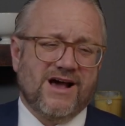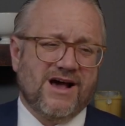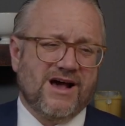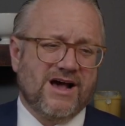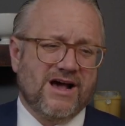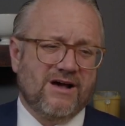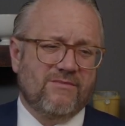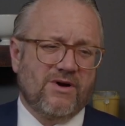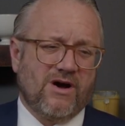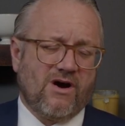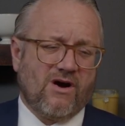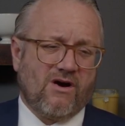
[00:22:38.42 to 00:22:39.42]
um,
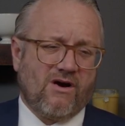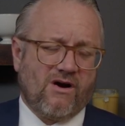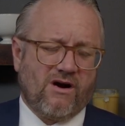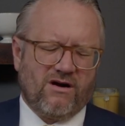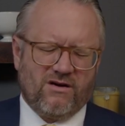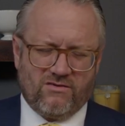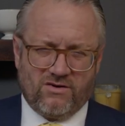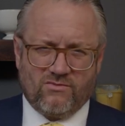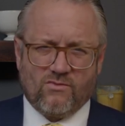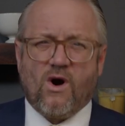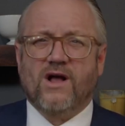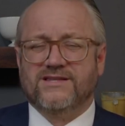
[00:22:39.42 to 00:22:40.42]
are
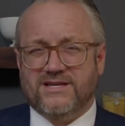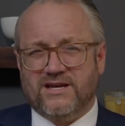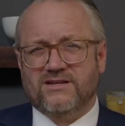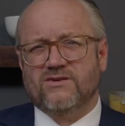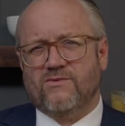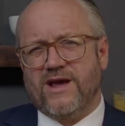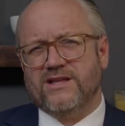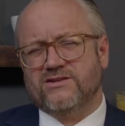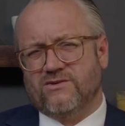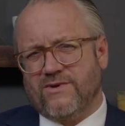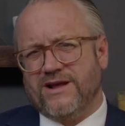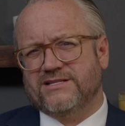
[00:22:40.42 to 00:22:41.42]
wanting to wait
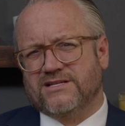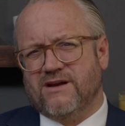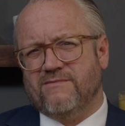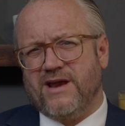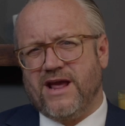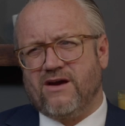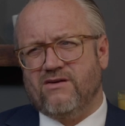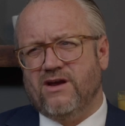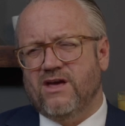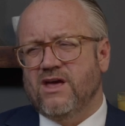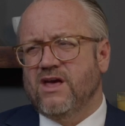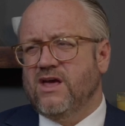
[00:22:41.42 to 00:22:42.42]
till rates come down.
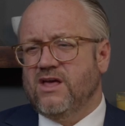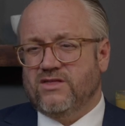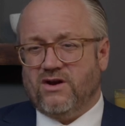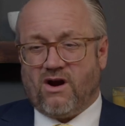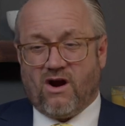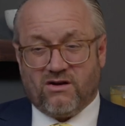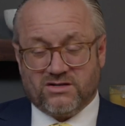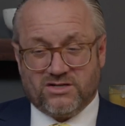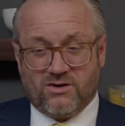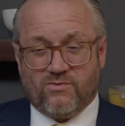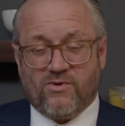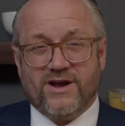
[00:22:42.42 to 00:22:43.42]
There are
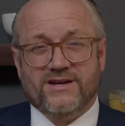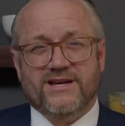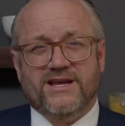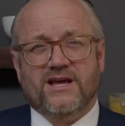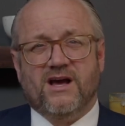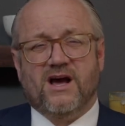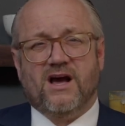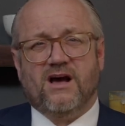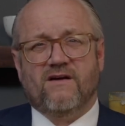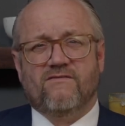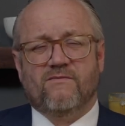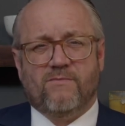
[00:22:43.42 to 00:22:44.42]
also plenty
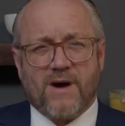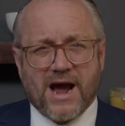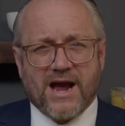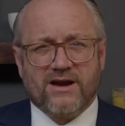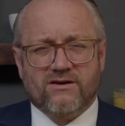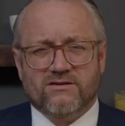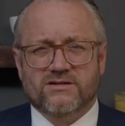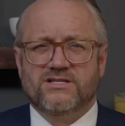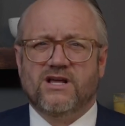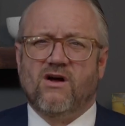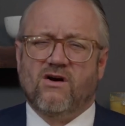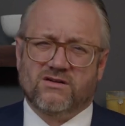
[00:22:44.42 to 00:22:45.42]
of buyers
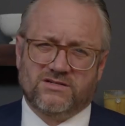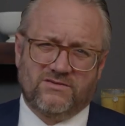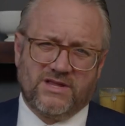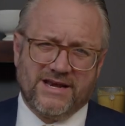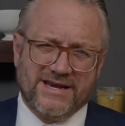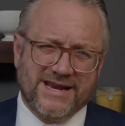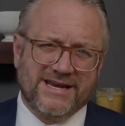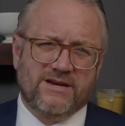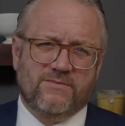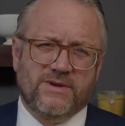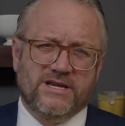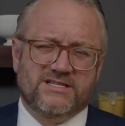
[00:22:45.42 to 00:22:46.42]
that also that need
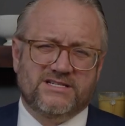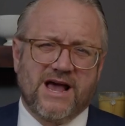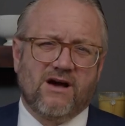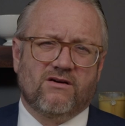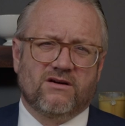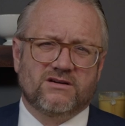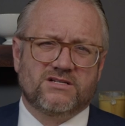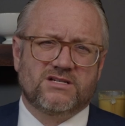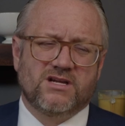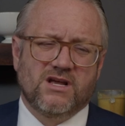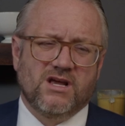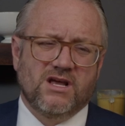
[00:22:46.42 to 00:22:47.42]
to be sellers,
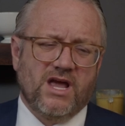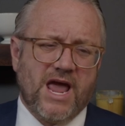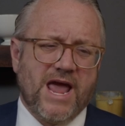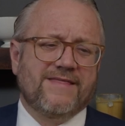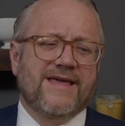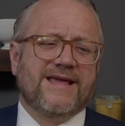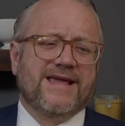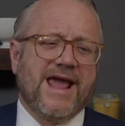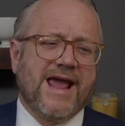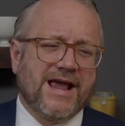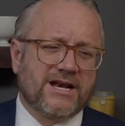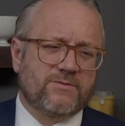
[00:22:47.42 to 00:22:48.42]
and they
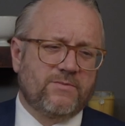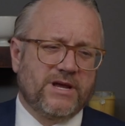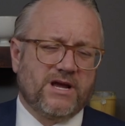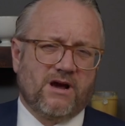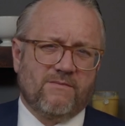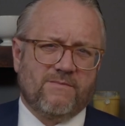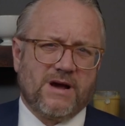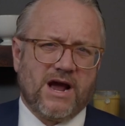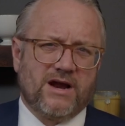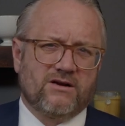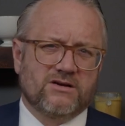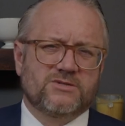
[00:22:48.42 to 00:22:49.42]
can't become
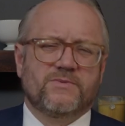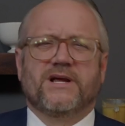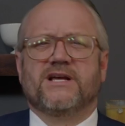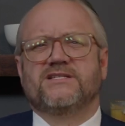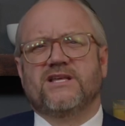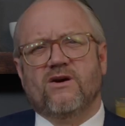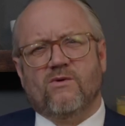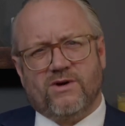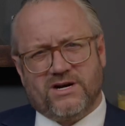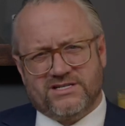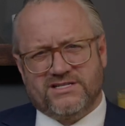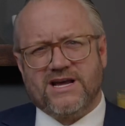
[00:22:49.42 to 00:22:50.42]
buyers because they don't
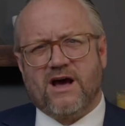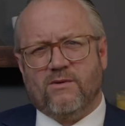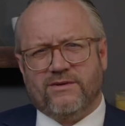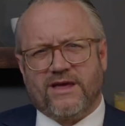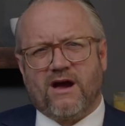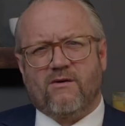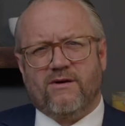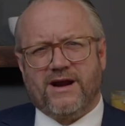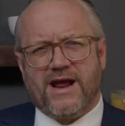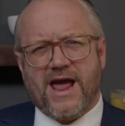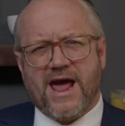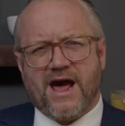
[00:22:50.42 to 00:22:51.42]
want to sell what they
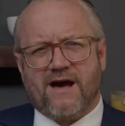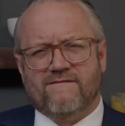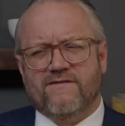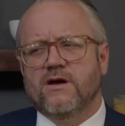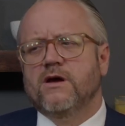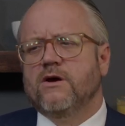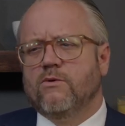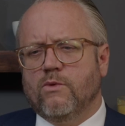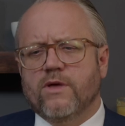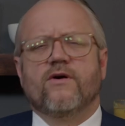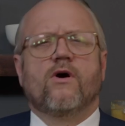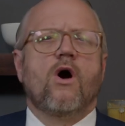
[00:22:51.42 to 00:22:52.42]
already have
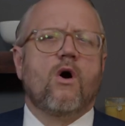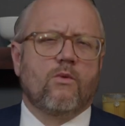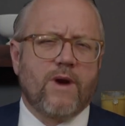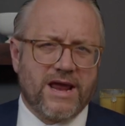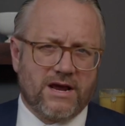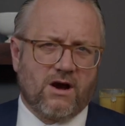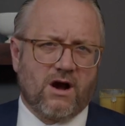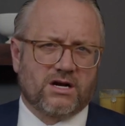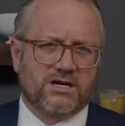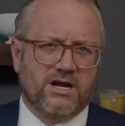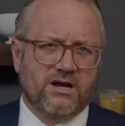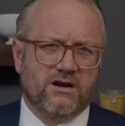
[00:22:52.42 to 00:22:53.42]
with a low rate
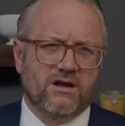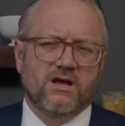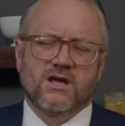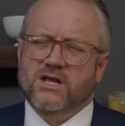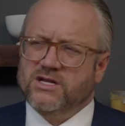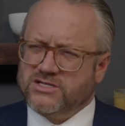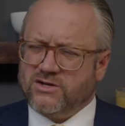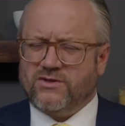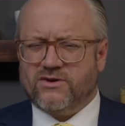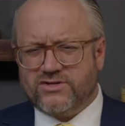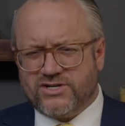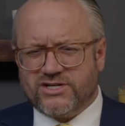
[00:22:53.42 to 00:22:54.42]
locked in. So
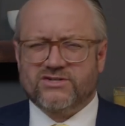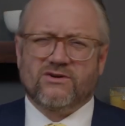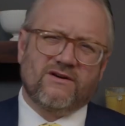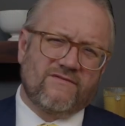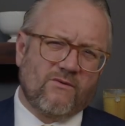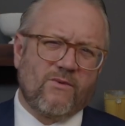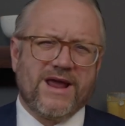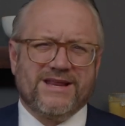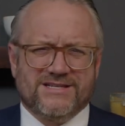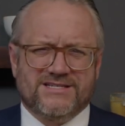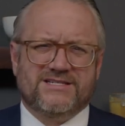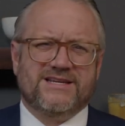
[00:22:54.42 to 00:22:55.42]
there's just sort of a wait
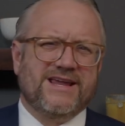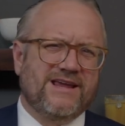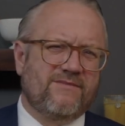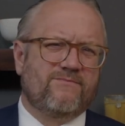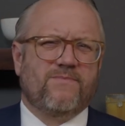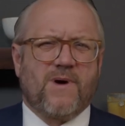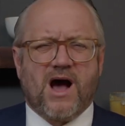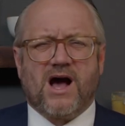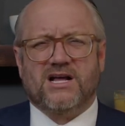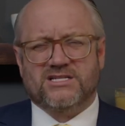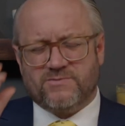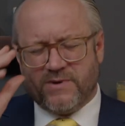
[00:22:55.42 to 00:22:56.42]
and see
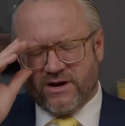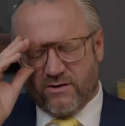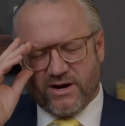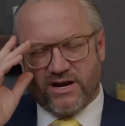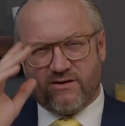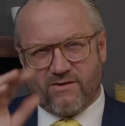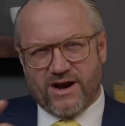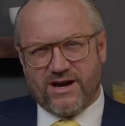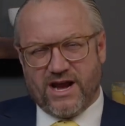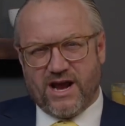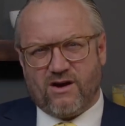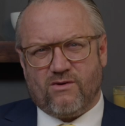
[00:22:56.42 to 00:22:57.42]
pause period right
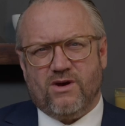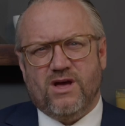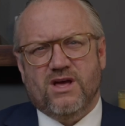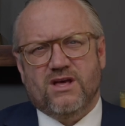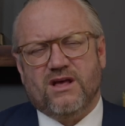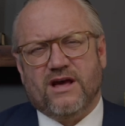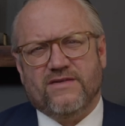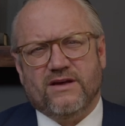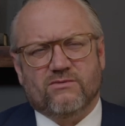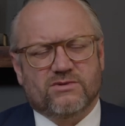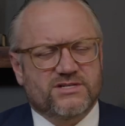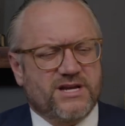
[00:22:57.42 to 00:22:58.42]
now. I
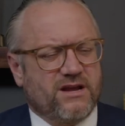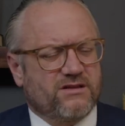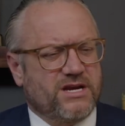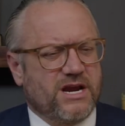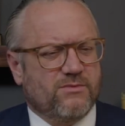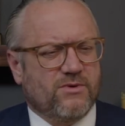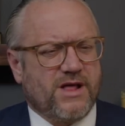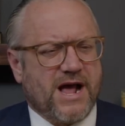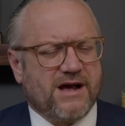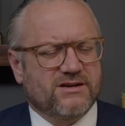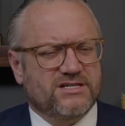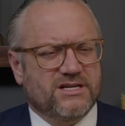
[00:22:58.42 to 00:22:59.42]
think we'll stay on the table with
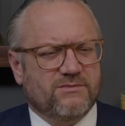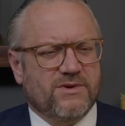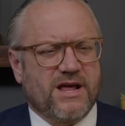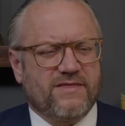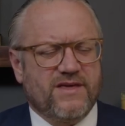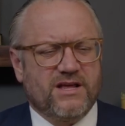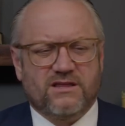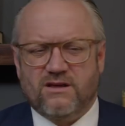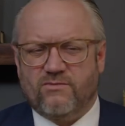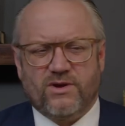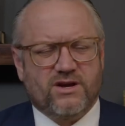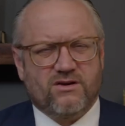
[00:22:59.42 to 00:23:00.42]
housing, but I think
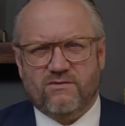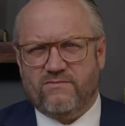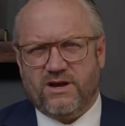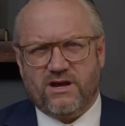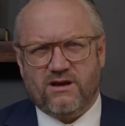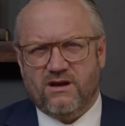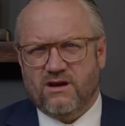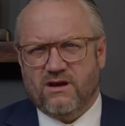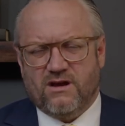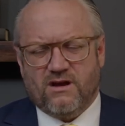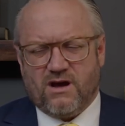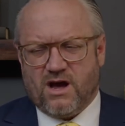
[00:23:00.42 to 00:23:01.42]
that we could be
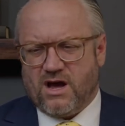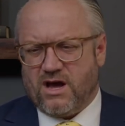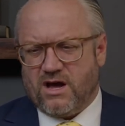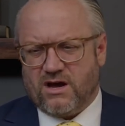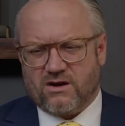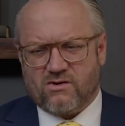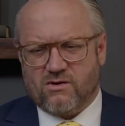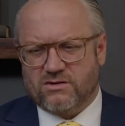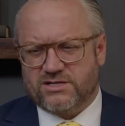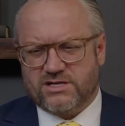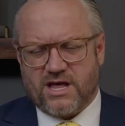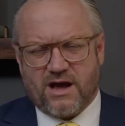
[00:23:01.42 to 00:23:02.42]
uh,
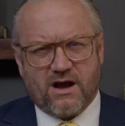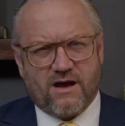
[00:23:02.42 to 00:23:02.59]
close to that